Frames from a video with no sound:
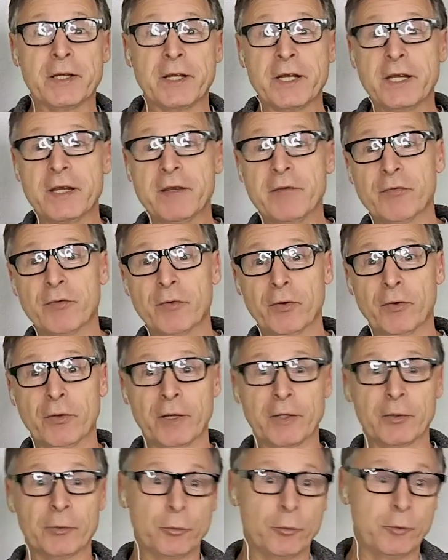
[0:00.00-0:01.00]
evil
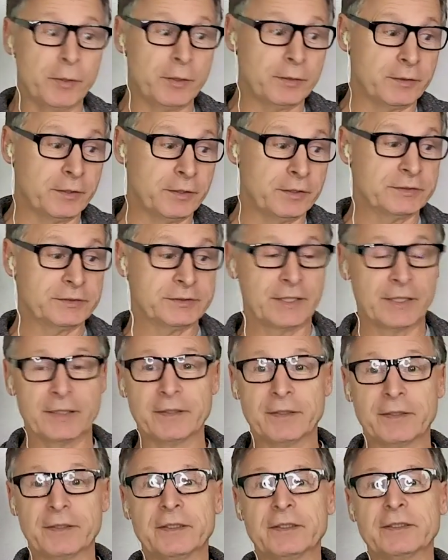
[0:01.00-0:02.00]
and doing this and
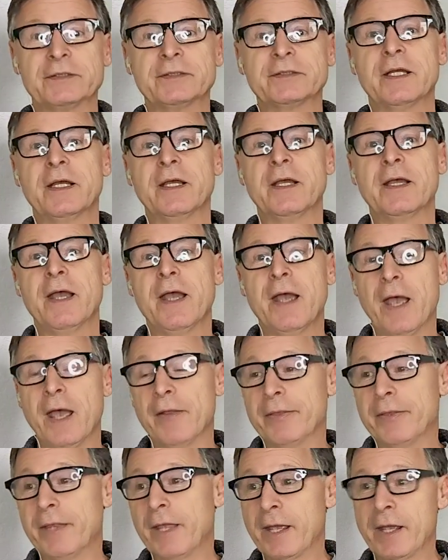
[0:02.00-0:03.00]
this, and
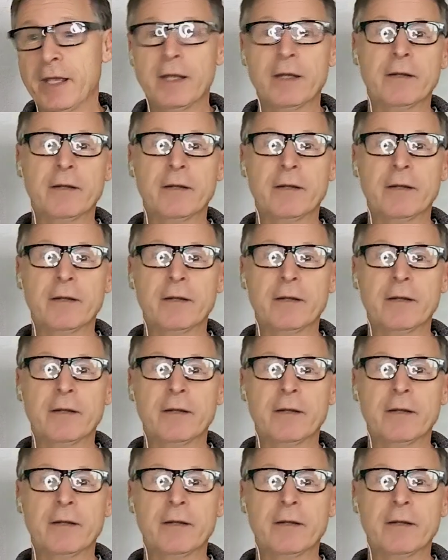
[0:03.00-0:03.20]
then